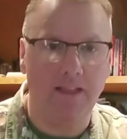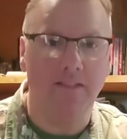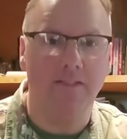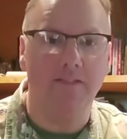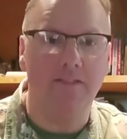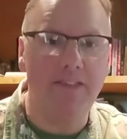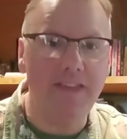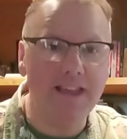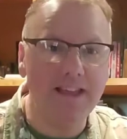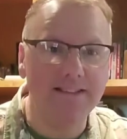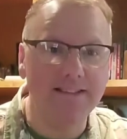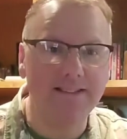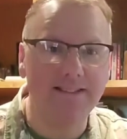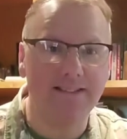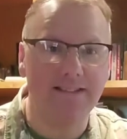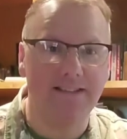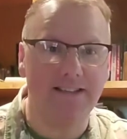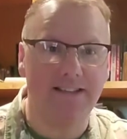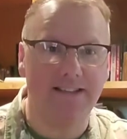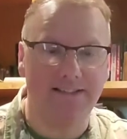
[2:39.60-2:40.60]
This
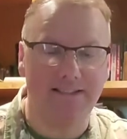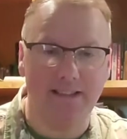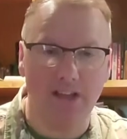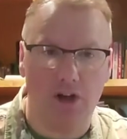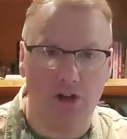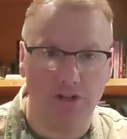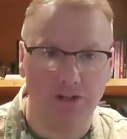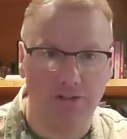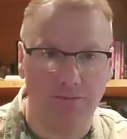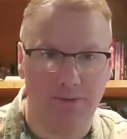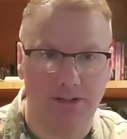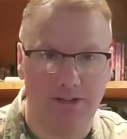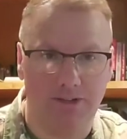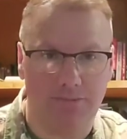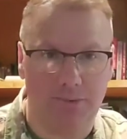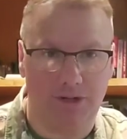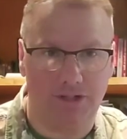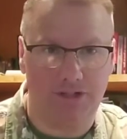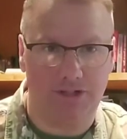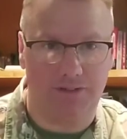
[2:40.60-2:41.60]
is the ultimate
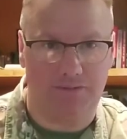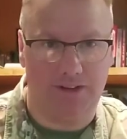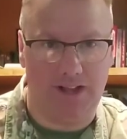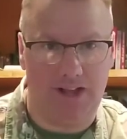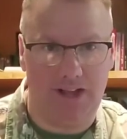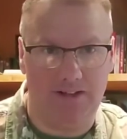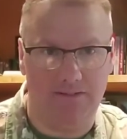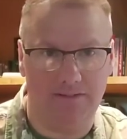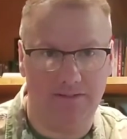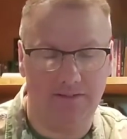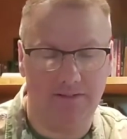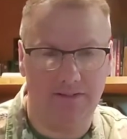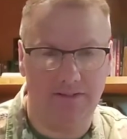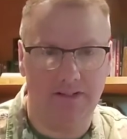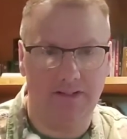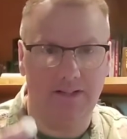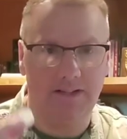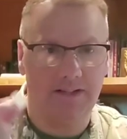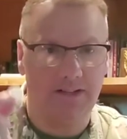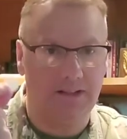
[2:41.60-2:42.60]
expression of love.
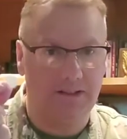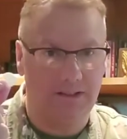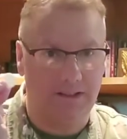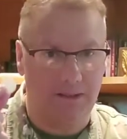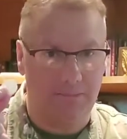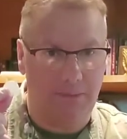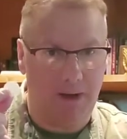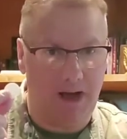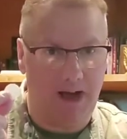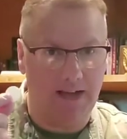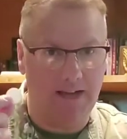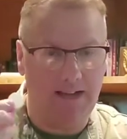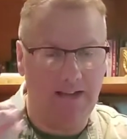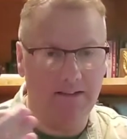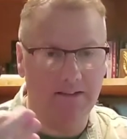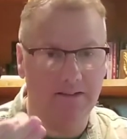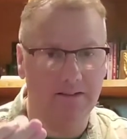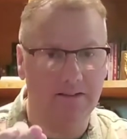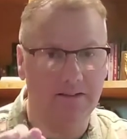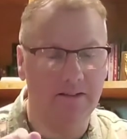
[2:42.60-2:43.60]
The
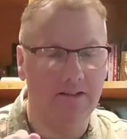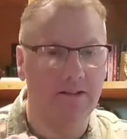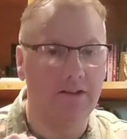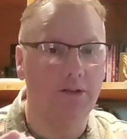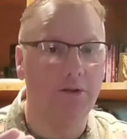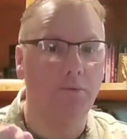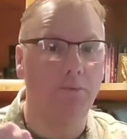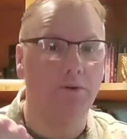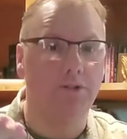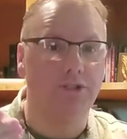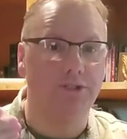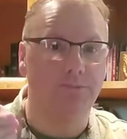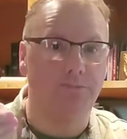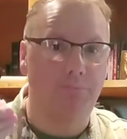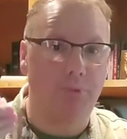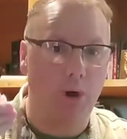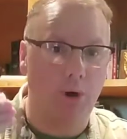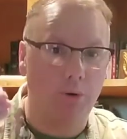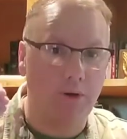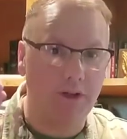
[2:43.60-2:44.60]
body, which is
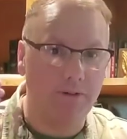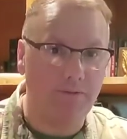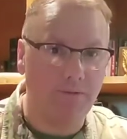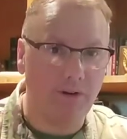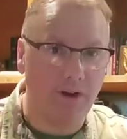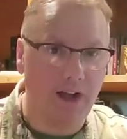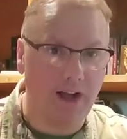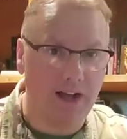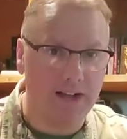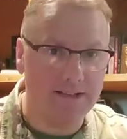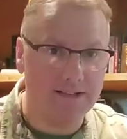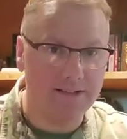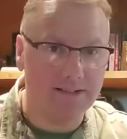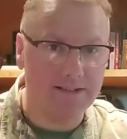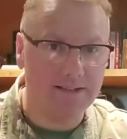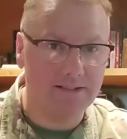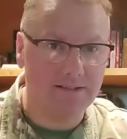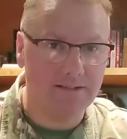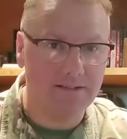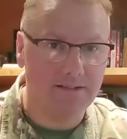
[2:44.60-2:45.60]
broken for
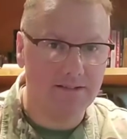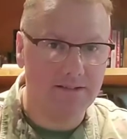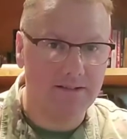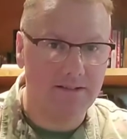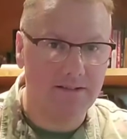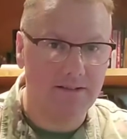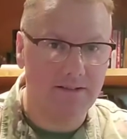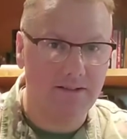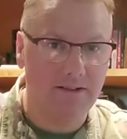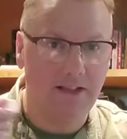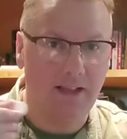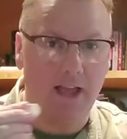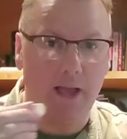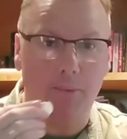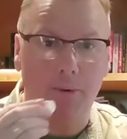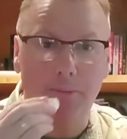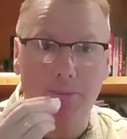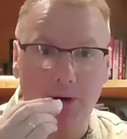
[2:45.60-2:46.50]
us, and we